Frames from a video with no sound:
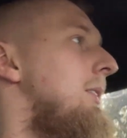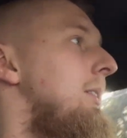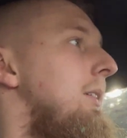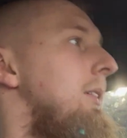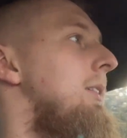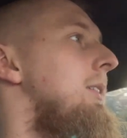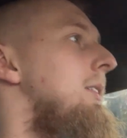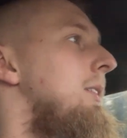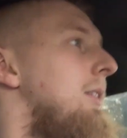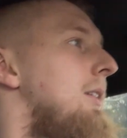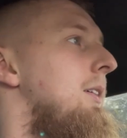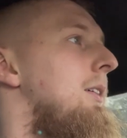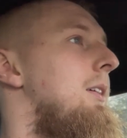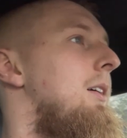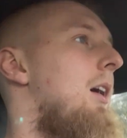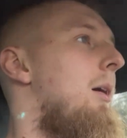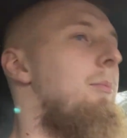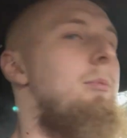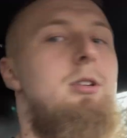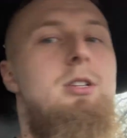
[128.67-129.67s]

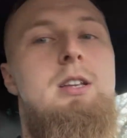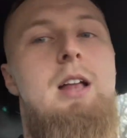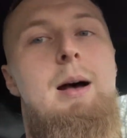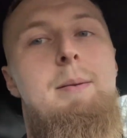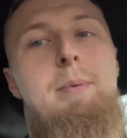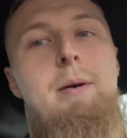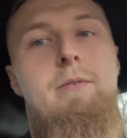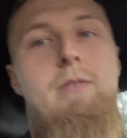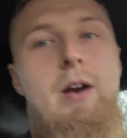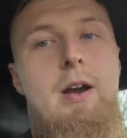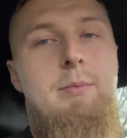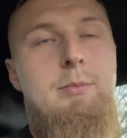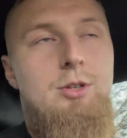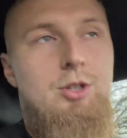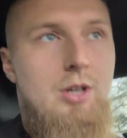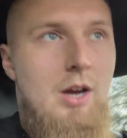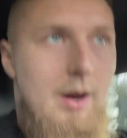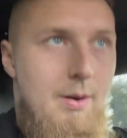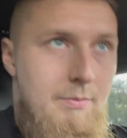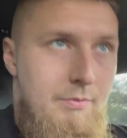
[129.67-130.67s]
I'm going to stop at Vitamin Shop